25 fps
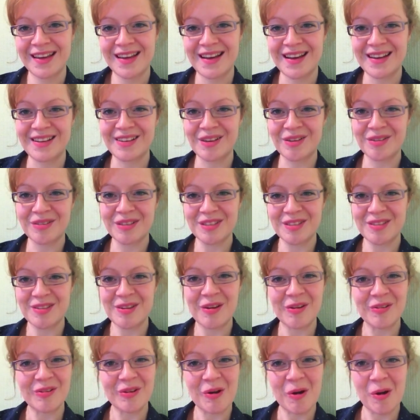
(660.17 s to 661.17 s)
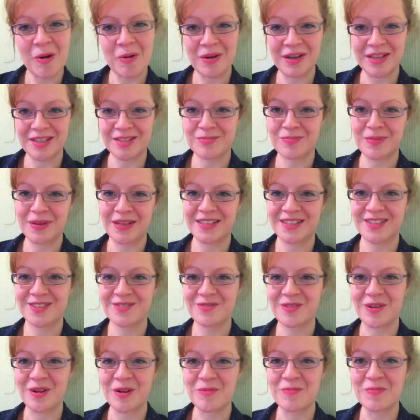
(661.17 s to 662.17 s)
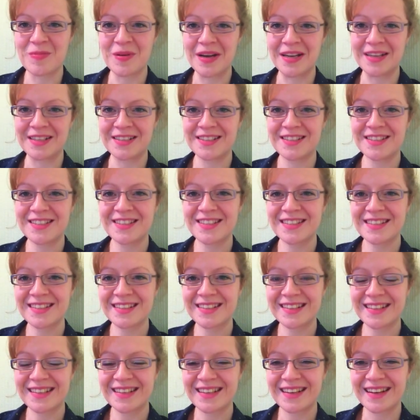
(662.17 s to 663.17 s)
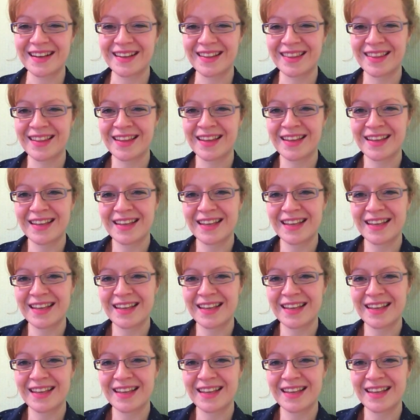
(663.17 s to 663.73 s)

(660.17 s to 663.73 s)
I know it's not always blissful, but I think